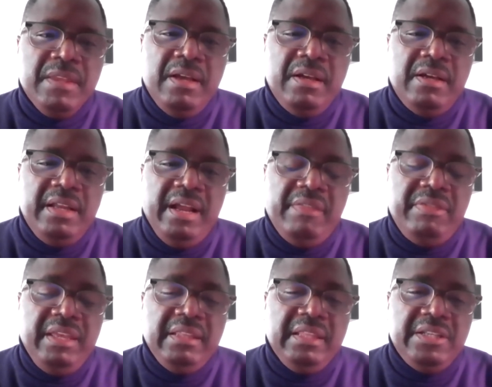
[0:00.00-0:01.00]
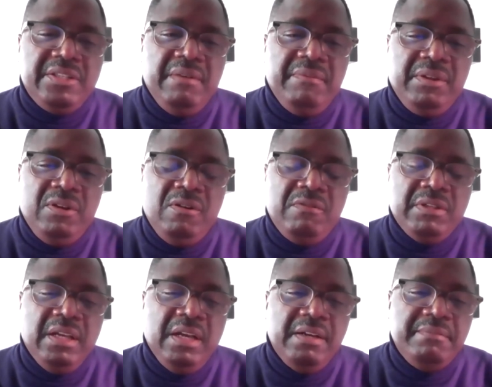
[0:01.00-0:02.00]
And I think that's something to
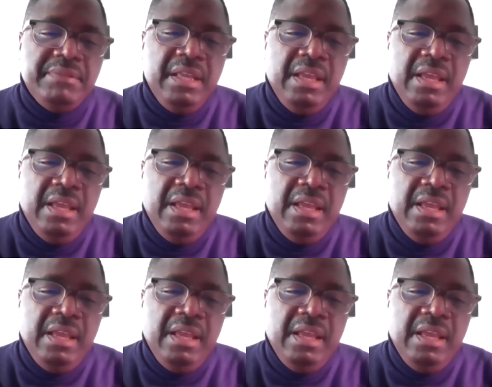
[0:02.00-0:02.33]
overcome.